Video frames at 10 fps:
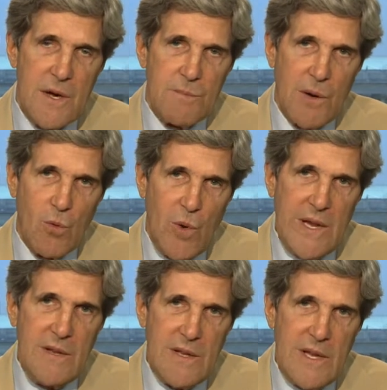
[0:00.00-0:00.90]
But
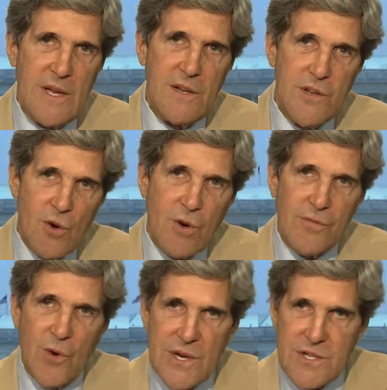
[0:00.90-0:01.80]
we need your
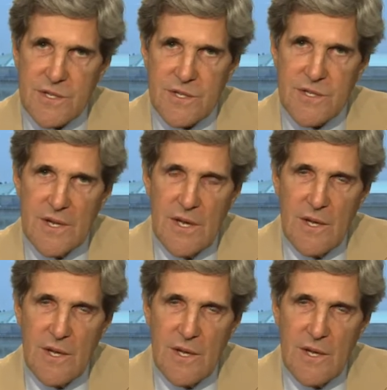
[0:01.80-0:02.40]
voices.